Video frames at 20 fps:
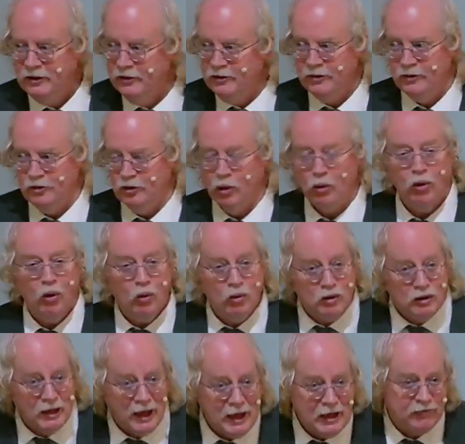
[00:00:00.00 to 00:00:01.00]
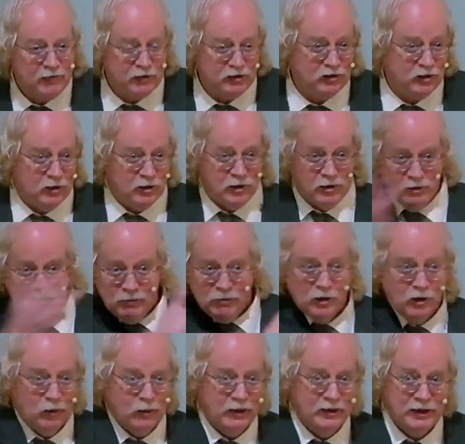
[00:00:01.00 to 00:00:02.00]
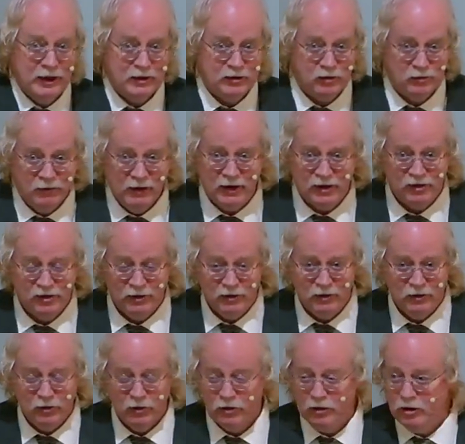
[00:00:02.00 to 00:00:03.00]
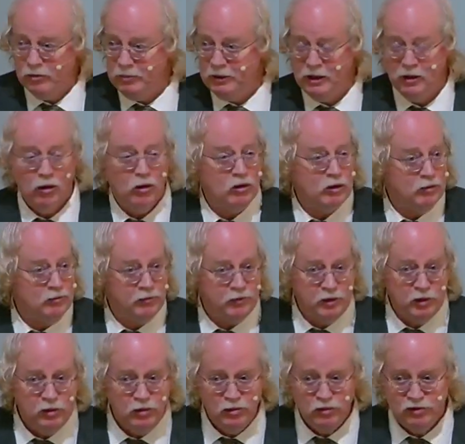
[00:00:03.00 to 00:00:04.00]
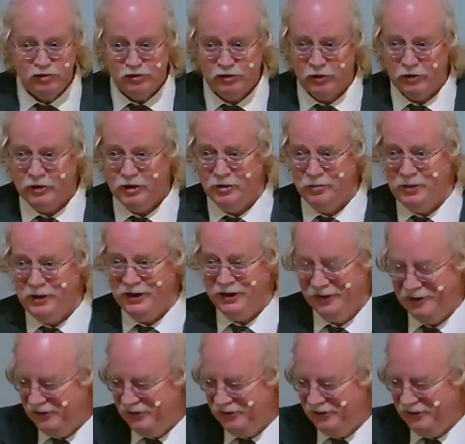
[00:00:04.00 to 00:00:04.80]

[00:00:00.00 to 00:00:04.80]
your whole life is going to go in that direction. You're going to be all confused. You're going to be